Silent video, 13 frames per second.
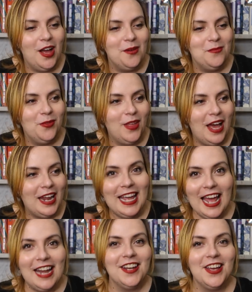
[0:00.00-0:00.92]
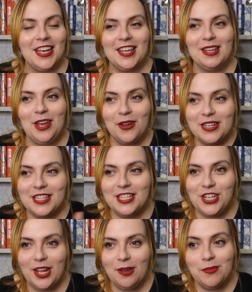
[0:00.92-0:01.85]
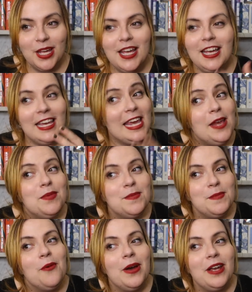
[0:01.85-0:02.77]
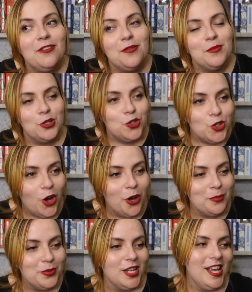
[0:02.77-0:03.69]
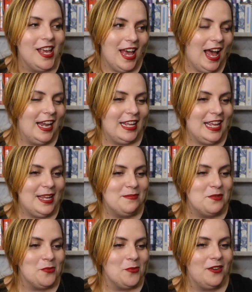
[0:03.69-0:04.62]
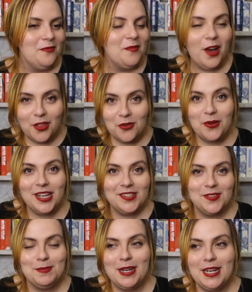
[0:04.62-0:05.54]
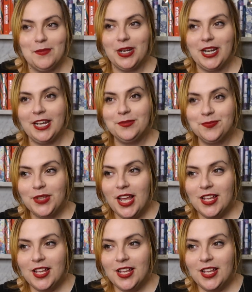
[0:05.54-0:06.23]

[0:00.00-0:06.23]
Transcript: And again, like going to the gym keeps me away from the shops, and it keeps me away from other ways of spending money.